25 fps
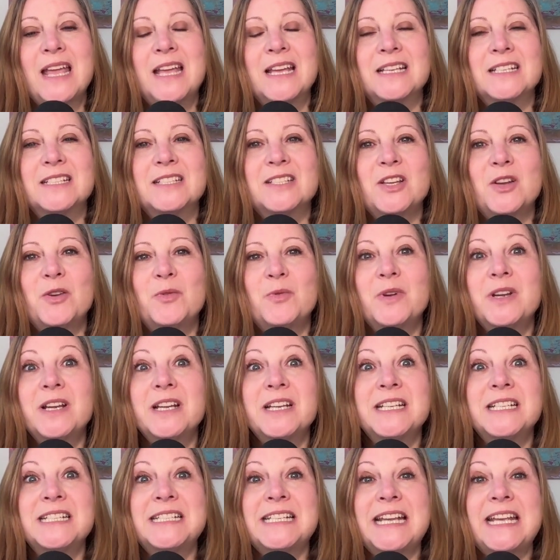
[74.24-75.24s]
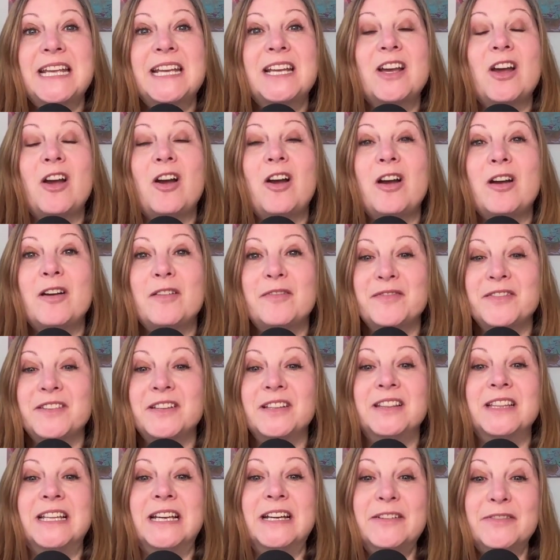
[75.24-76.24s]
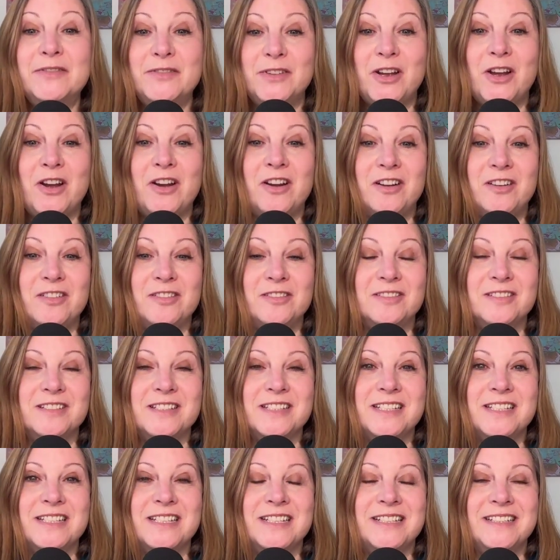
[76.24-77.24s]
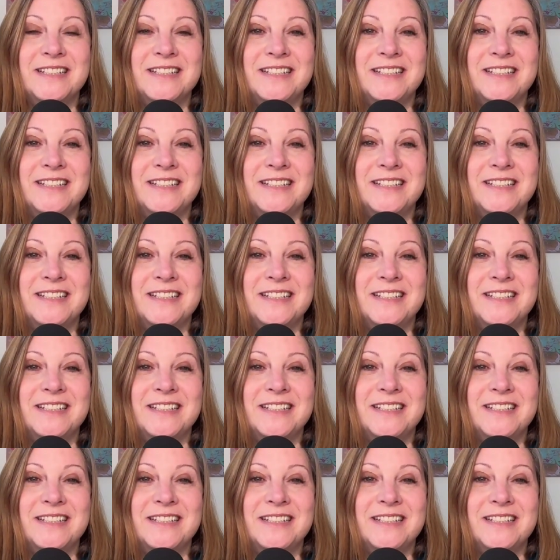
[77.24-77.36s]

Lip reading: So we're going to take off the love goggles.